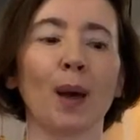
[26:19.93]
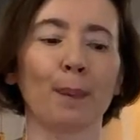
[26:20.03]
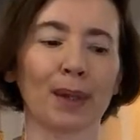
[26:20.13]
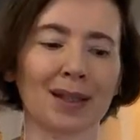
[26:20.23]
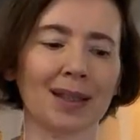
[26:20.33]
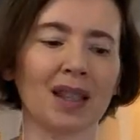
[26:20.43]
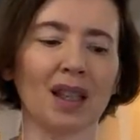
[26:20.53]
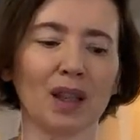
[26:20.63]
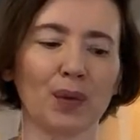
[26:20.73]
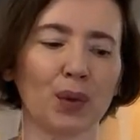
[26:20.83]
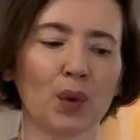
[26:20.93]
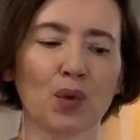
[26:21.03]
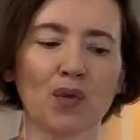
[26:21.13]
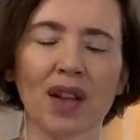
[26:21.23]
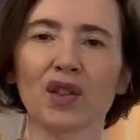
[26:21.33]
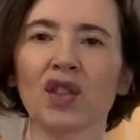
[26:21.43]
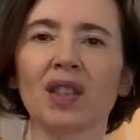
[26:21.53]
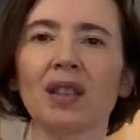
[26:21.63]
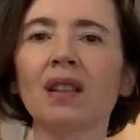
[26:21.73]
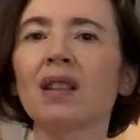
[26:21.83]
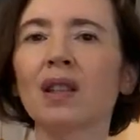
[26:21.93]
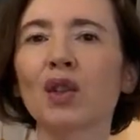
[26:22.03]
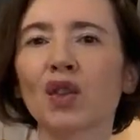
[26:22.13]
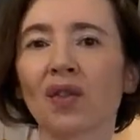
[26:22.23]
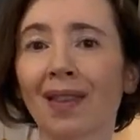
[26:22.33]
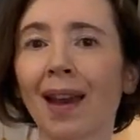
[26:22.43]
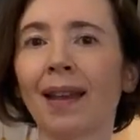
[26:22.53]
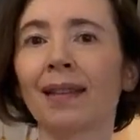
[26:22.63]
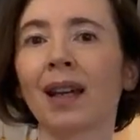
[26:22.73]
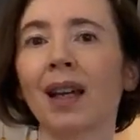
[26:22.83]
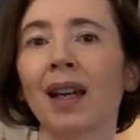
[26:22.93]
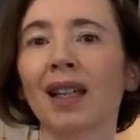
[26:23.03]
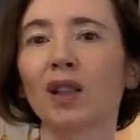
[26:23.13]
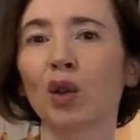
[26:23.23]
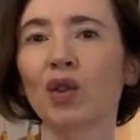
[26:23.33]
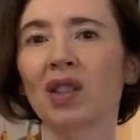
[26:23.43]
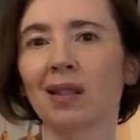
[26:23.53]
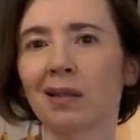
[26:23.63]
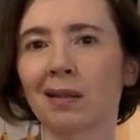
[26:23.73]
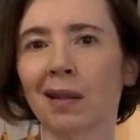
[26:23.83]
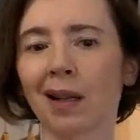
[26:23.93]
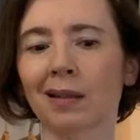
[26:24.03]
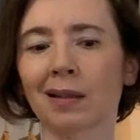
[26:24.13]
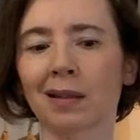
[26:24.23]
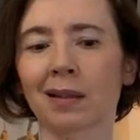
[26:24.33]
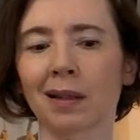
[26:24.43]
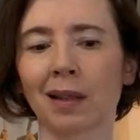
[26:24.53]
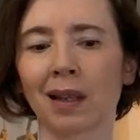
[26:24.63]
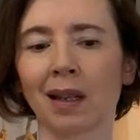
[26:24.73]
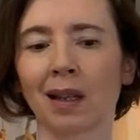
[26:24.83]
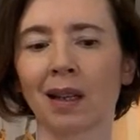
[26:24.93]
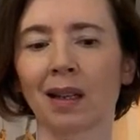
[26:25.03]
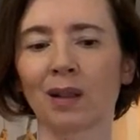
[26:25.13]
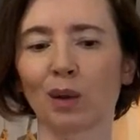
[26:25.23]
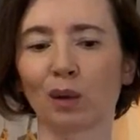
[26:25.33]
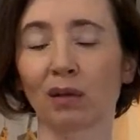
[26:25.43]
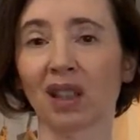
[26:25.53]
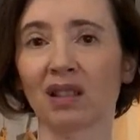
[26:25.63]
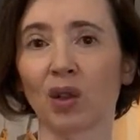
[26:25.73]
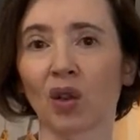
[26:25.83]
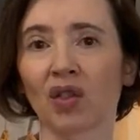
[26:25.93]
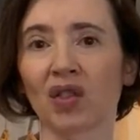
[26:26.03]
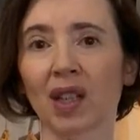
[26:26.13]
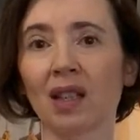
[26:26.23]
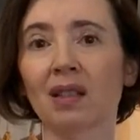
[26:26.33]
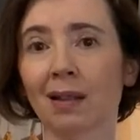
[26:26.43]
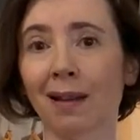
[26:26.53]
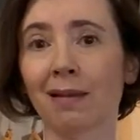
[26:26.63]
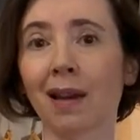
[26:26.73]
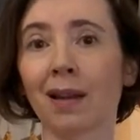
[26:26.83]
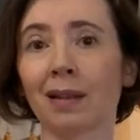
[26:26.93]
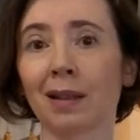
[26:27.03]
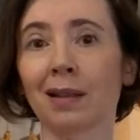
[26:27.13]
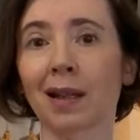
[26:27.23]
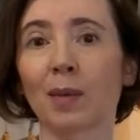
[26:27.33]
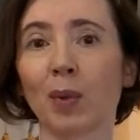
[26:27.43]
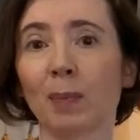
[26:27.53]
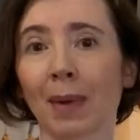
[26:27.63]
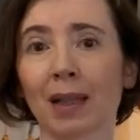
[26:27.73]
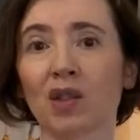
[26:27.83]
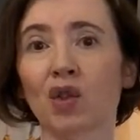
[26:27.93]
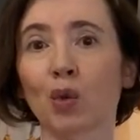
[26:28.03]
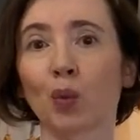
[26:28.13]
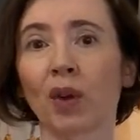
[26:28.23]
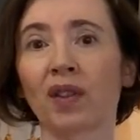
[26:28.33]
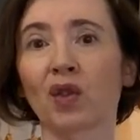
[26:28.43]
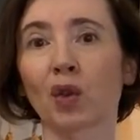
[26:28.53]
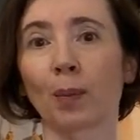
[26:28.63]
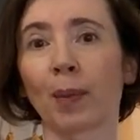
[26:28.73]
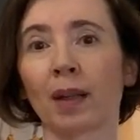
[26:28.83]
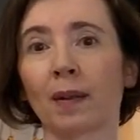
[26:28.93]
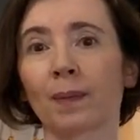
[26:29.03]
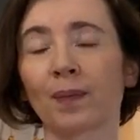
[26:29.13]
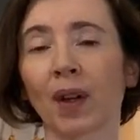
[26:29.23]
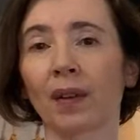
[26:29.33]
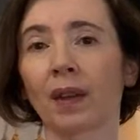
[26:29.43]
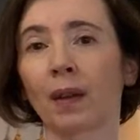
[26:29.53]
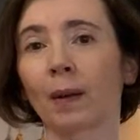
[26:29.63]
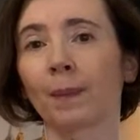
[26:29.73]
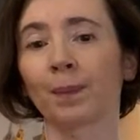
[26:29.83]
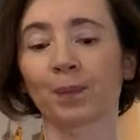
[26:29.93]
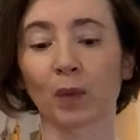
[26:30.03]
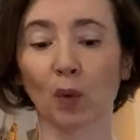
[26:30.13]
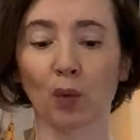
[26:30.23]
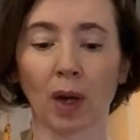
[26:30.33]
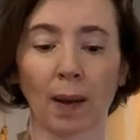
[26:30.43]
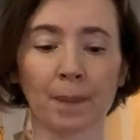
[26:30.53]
But if you arrange it in a dish, then it loses that, you know, that yod taste and then it can be matched with champagne, I think. Voila.